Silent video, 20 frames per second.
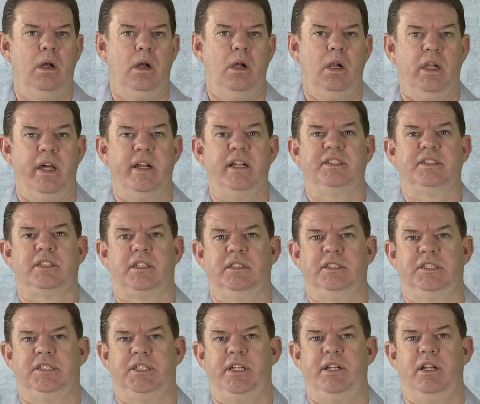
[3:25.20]
Let us
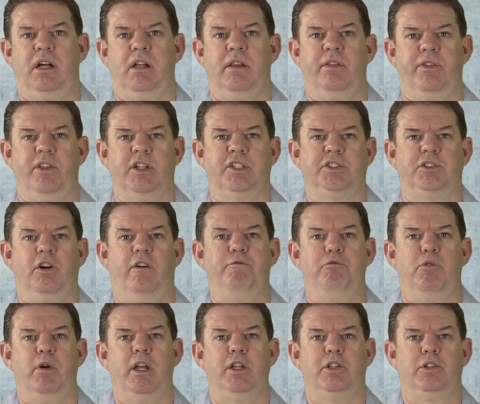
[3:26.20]
consider the
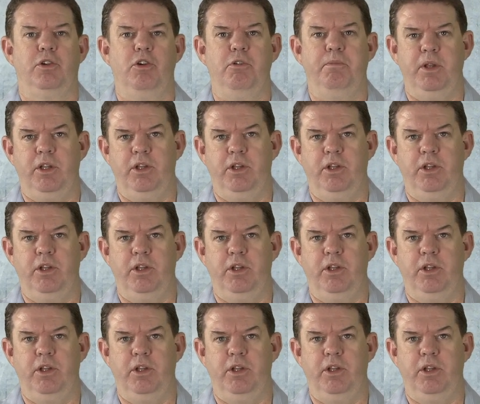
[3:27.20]
software to be